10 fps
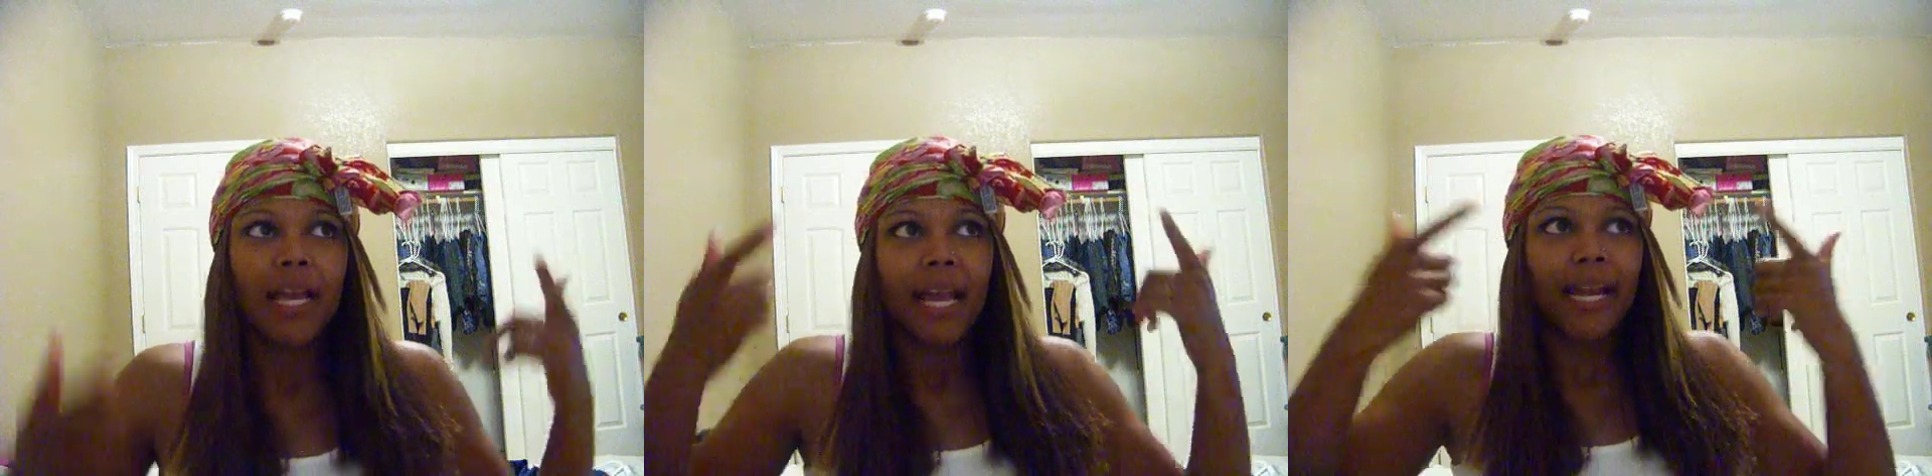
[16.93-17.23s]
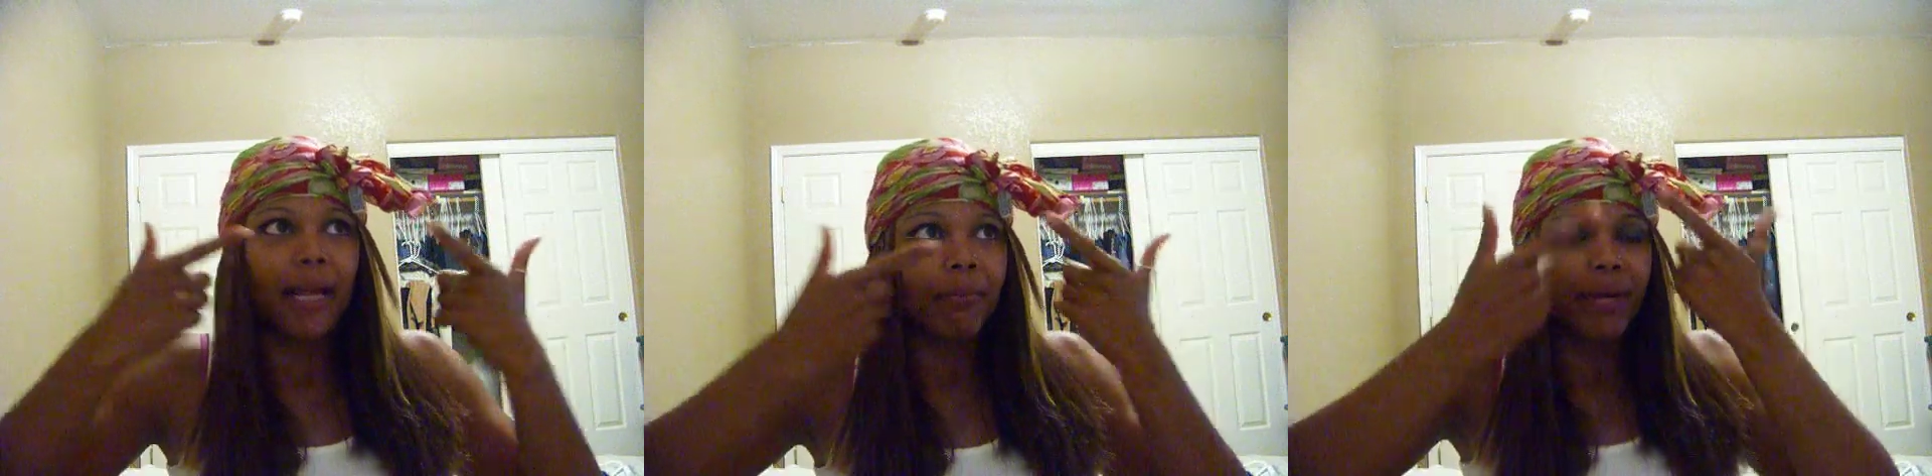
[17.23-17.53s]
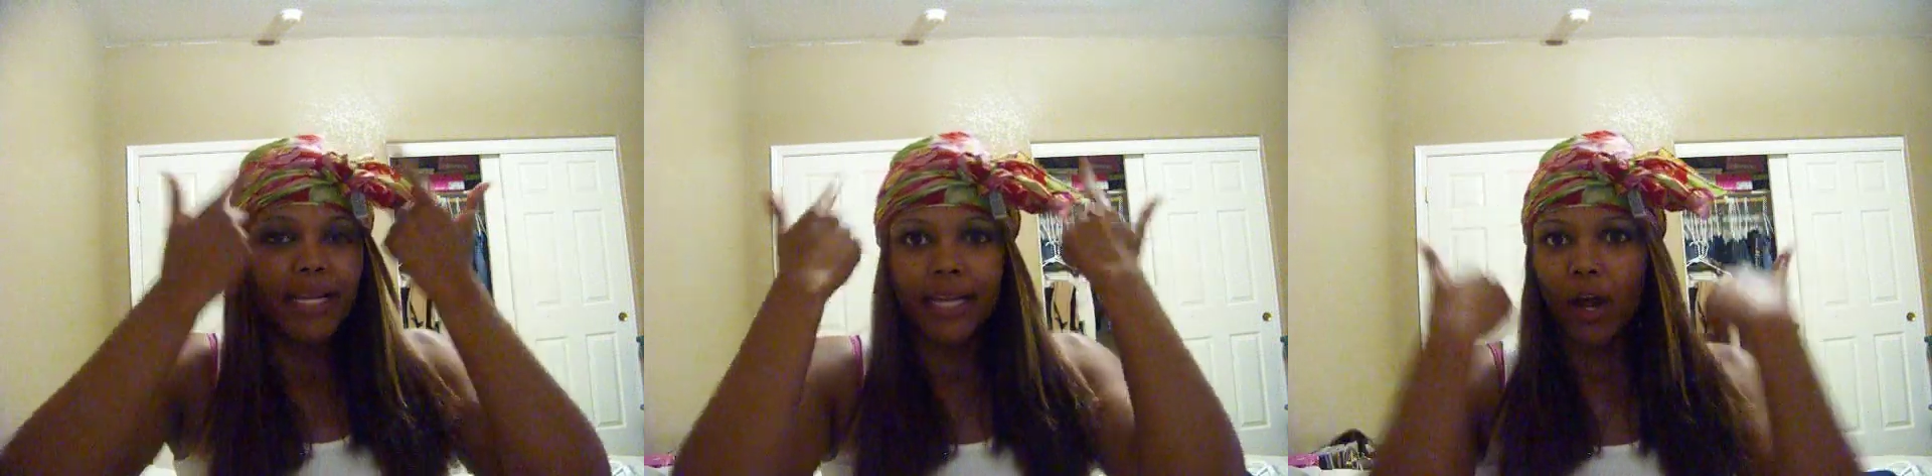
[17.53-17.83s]
and I
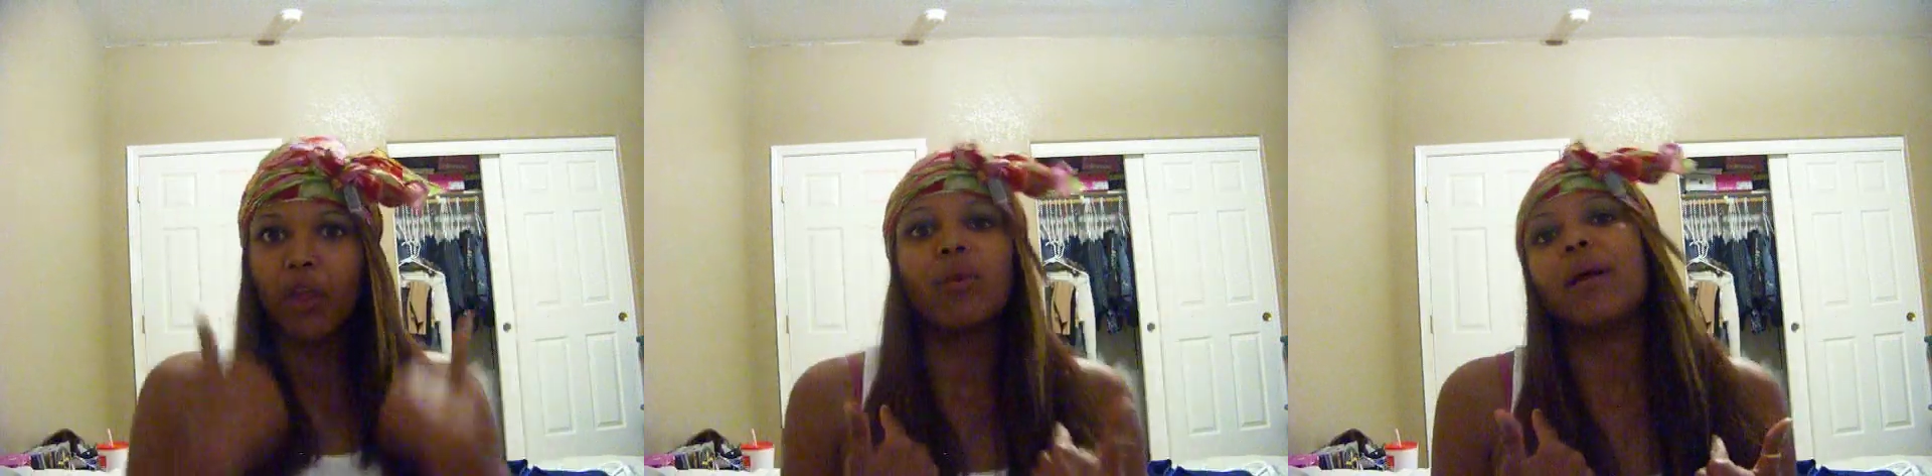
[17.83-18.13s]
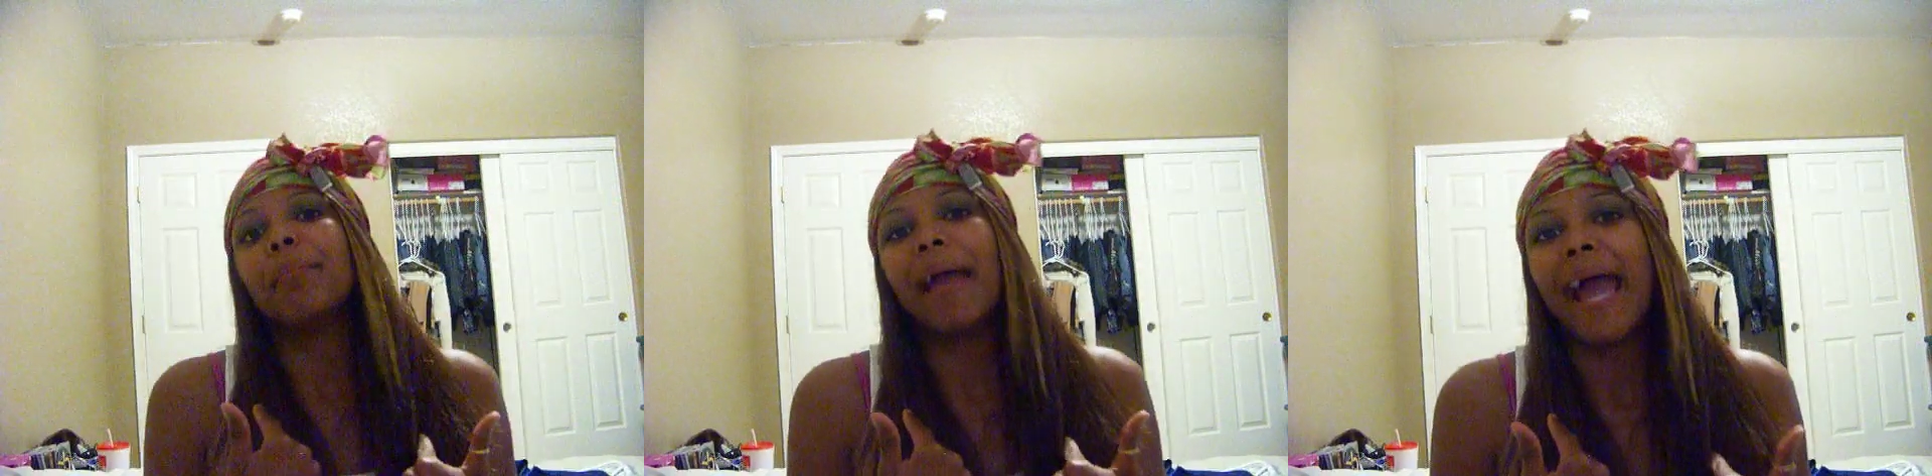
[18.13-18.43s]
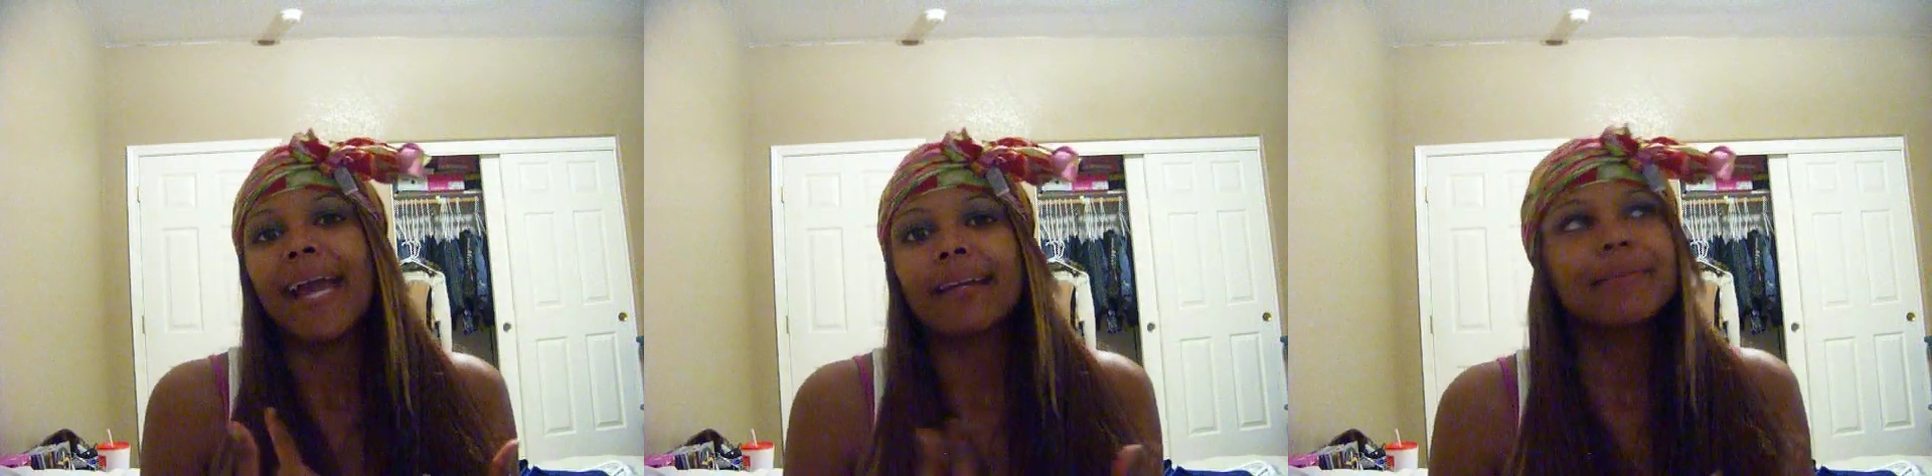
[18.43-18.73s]
braided it all the way
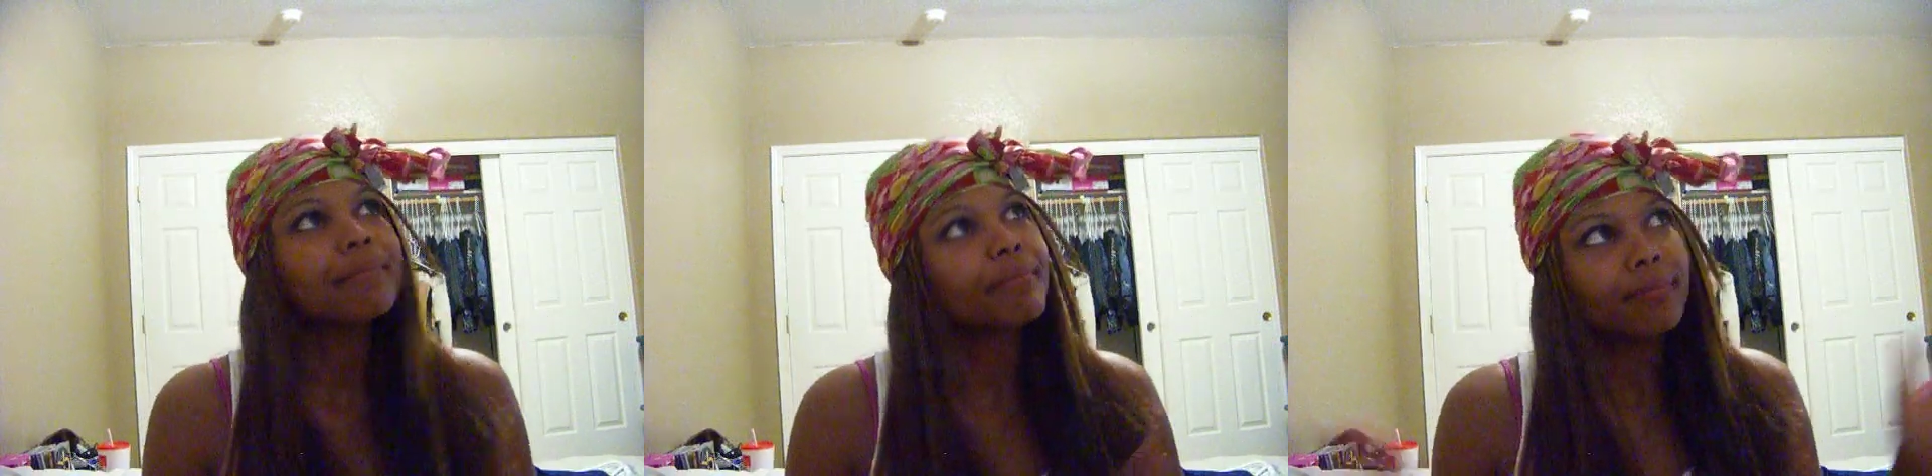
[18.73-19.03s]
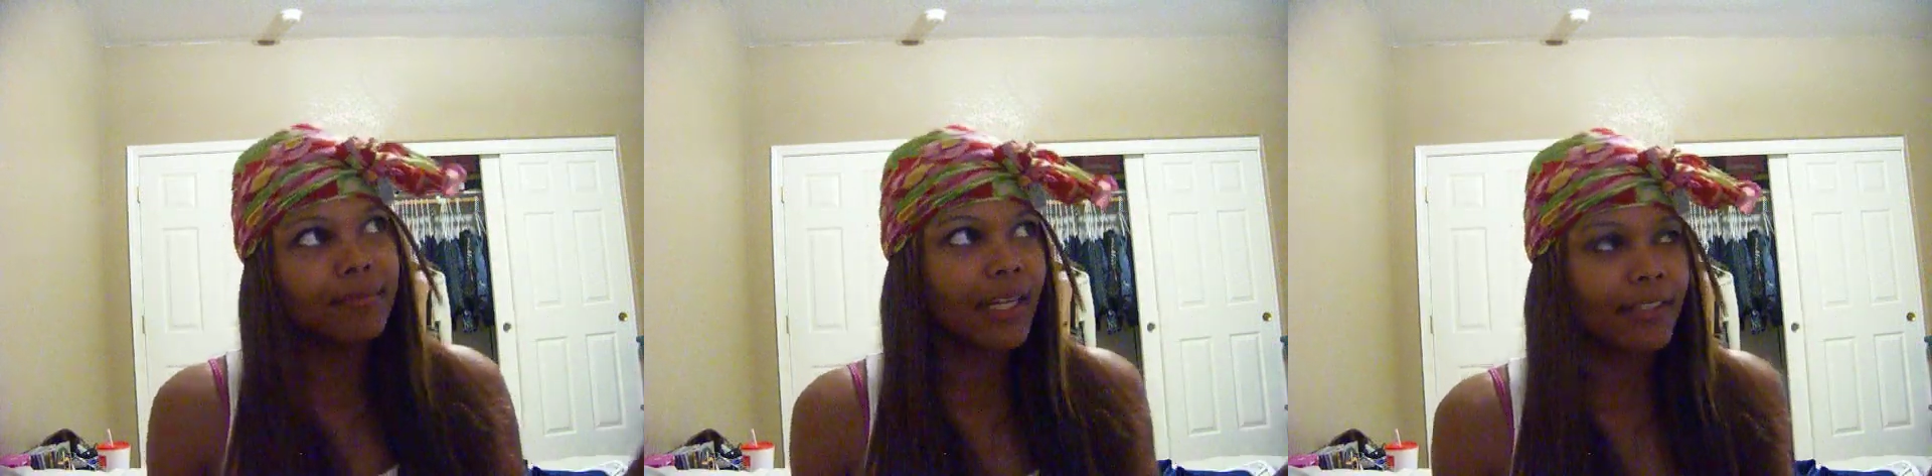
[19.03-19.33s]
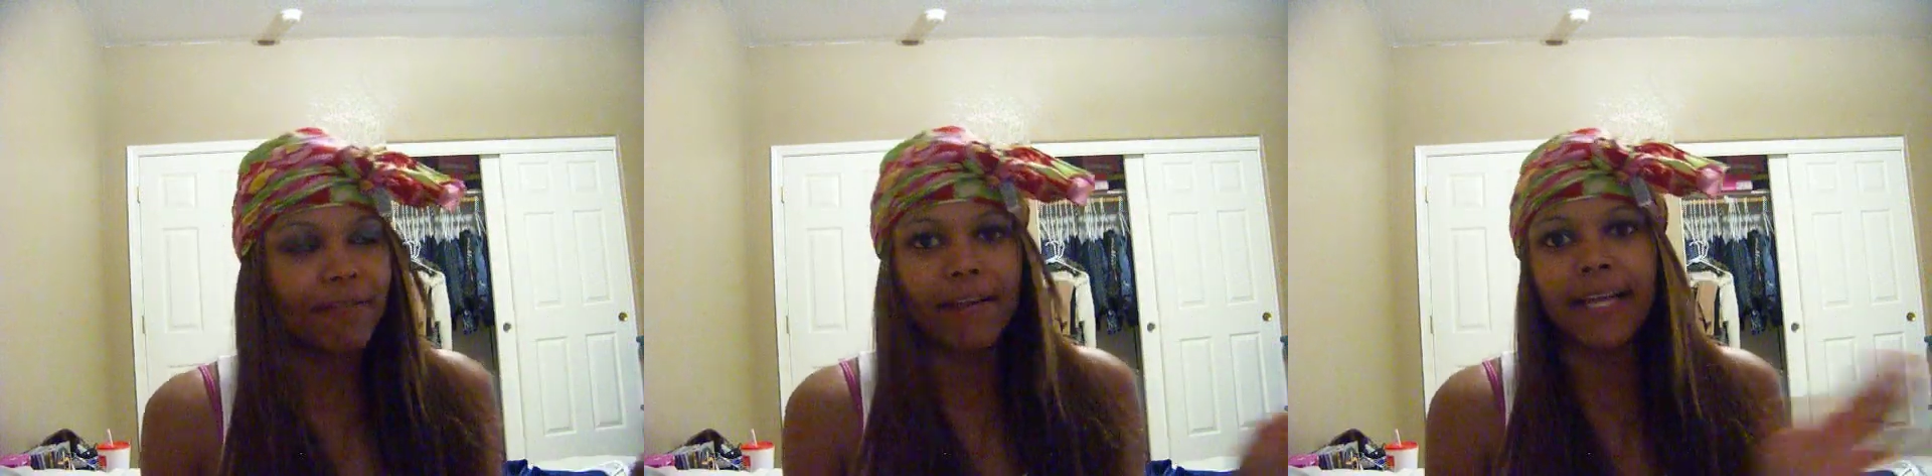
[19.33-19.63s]
back.
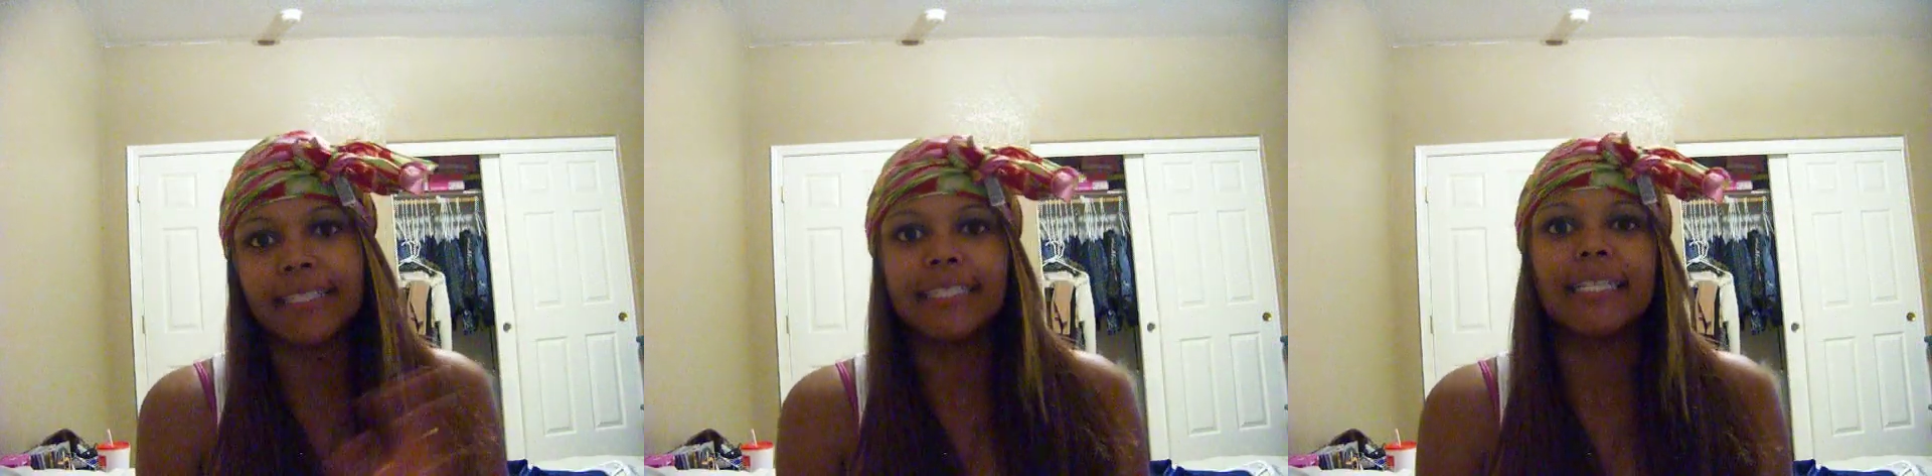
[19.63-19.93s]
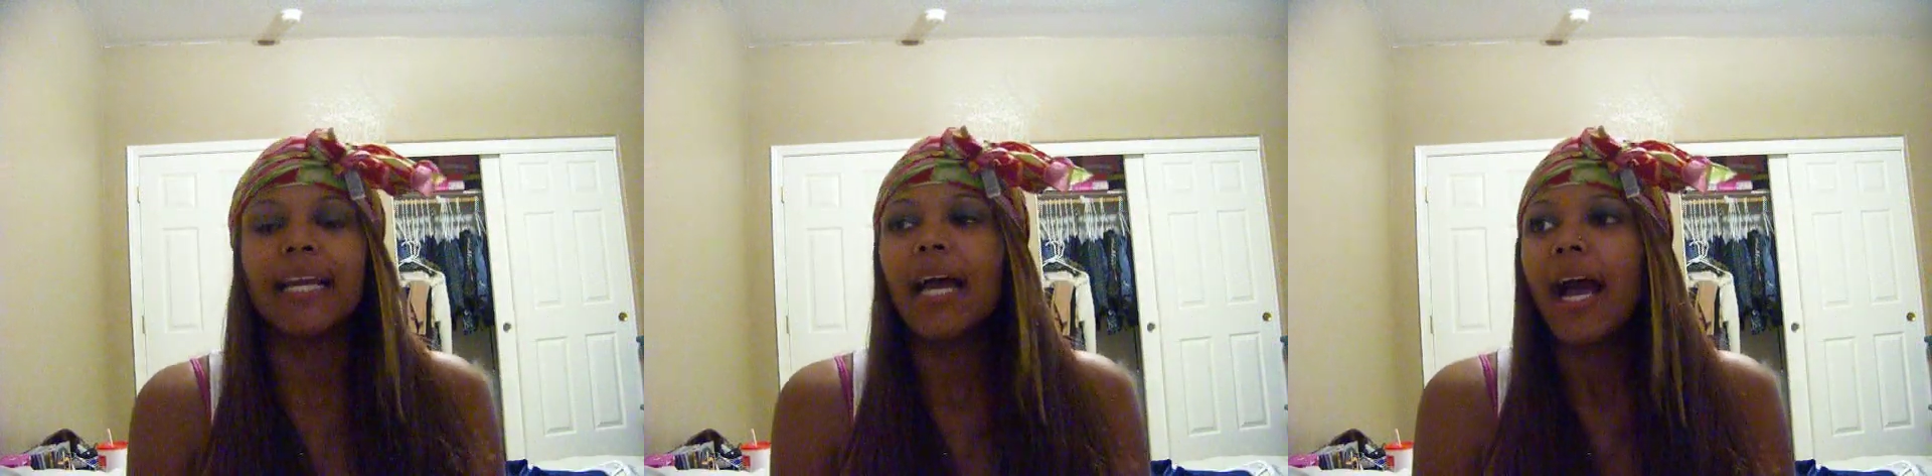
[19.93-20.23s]
Nothing fancy.